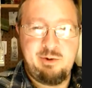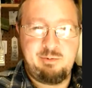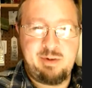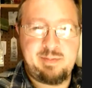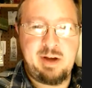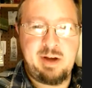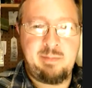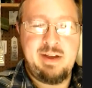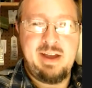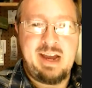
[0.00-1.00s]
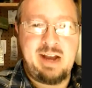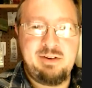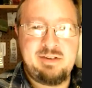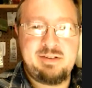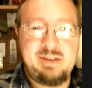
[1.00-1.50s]
ripped up, and you
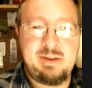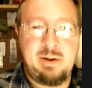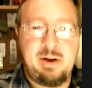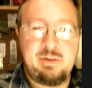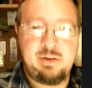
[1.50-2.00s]
see the